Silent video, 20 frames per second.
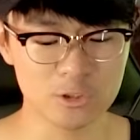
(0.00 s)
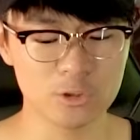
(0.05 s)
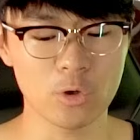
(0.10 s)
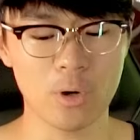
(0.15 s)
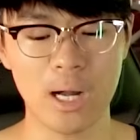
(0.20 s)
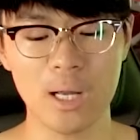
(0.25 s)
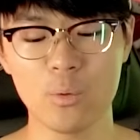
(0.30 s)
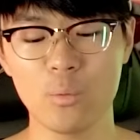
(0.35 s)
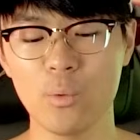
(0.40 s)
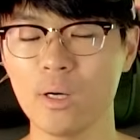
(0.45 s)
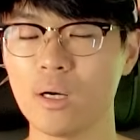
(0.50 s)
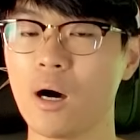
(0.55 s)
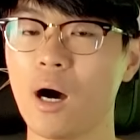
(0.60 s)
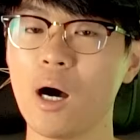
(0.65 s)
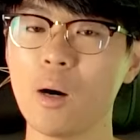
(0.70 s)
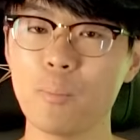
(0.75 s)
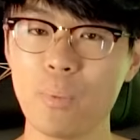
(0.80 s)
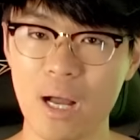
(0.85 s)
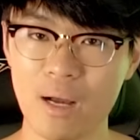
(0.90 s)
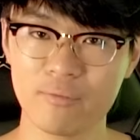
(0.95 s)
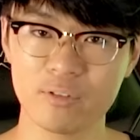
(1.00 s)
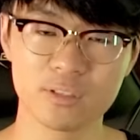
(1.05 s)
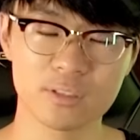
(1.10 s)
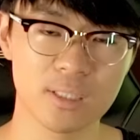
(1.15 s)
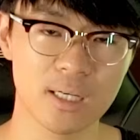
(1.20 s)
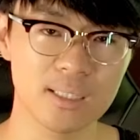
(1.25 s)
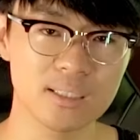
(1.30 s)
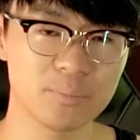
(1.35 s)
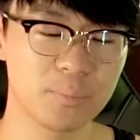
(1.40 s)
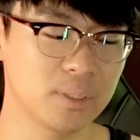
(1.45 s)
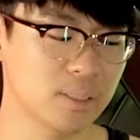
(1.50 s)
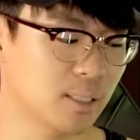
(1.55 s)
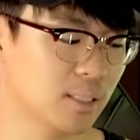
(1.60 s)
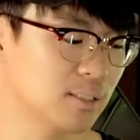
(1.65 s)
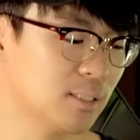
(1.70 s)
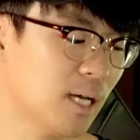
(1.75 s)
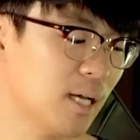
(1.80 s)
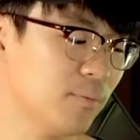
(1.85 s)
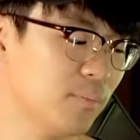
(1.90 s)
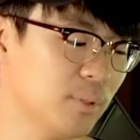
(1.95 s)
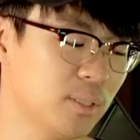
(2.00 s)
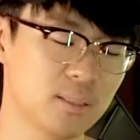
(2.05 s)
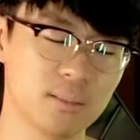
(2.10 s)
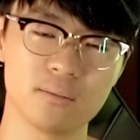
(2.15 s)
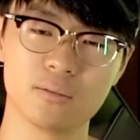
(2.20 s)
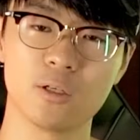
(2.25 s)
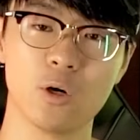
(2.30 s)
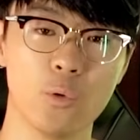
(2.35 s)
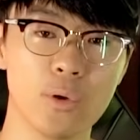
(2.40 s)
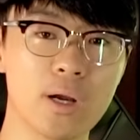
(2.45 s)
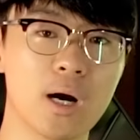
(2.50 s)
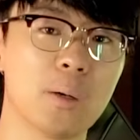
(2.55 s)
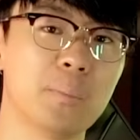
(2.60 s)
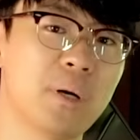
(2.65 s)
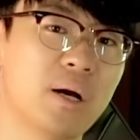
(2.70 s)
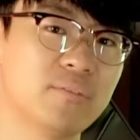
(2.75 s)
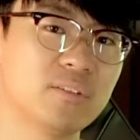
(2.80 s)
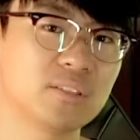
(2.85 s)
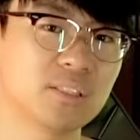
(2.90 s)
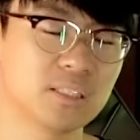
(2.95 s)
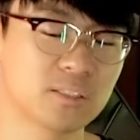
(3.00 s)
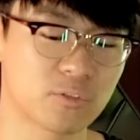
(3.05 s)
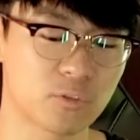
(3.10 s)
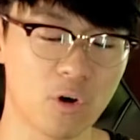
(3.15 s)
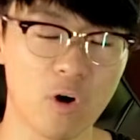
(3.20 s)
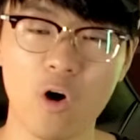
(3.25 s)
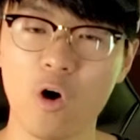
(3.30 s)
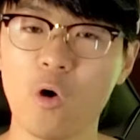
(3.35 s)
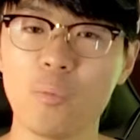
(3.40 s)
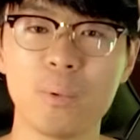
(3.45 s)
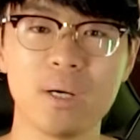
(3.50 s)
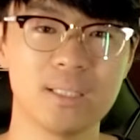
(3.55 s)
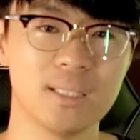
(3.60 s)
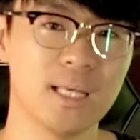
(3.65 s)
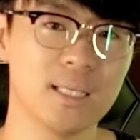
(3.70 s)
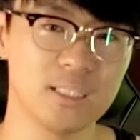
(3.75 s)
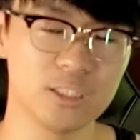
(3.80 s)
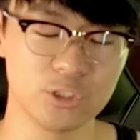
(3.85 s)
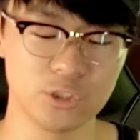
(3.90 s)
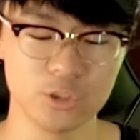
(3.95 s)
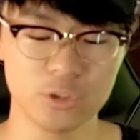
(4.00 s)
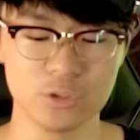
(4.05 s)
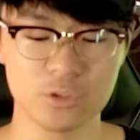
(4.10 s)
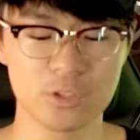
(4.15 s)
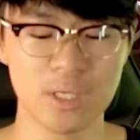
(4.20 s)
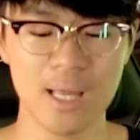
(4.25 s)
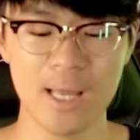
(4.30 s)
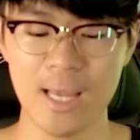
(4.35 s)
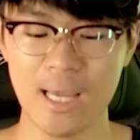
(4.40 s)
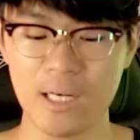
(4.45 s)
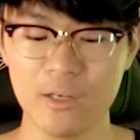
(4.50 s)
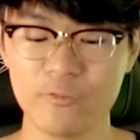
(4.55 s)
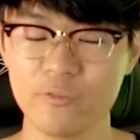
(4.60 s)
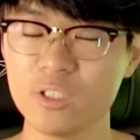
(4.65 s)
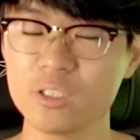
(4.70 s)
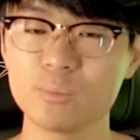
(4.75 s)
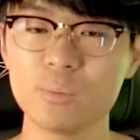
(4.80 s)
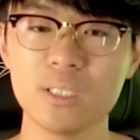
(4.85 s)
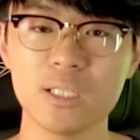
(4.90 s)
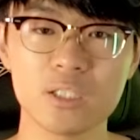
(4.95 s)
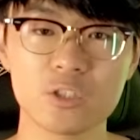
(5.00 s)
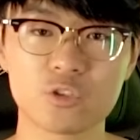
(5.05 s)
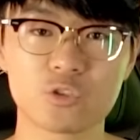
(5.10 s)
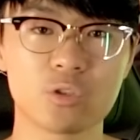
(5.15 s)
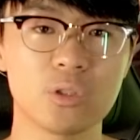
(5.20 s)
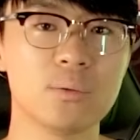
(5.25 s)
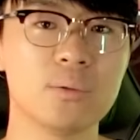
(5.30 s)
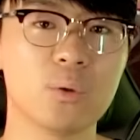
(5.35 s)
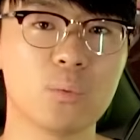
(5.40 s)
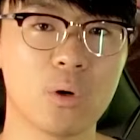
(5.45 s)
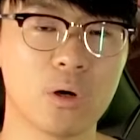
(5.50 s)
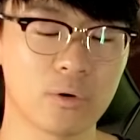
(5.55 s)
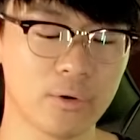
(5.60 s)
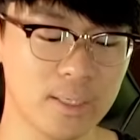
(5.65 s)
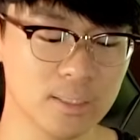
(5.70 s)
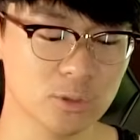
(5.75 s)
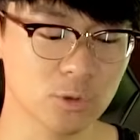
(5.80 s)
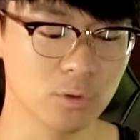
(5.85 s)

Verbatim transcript: So I went up half a size because I've been going up half a size for all my Nike shoes, and it fits me extremely well, right?